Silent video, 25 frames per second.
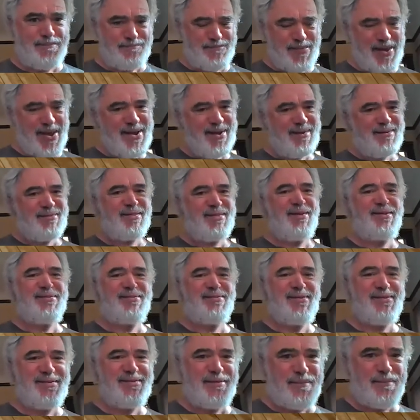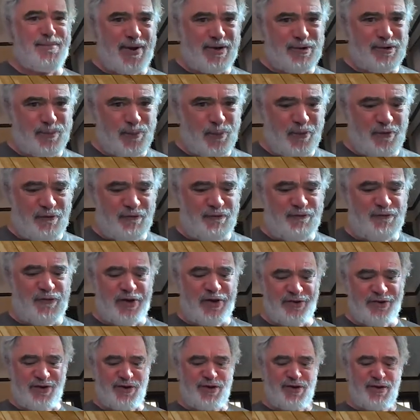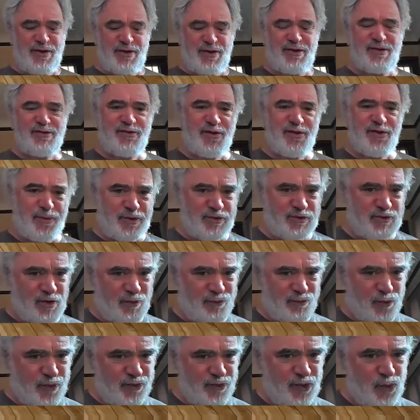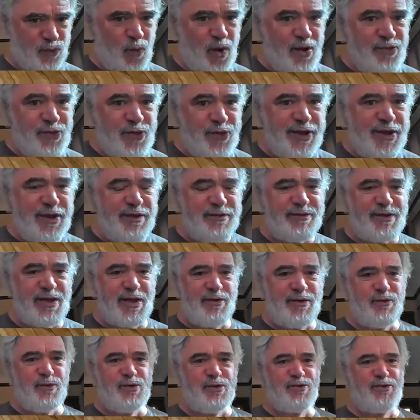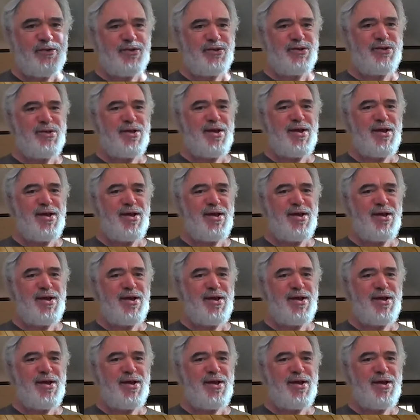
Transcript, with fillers: make the system much more efficient and so on and so forth. And one thing he said was,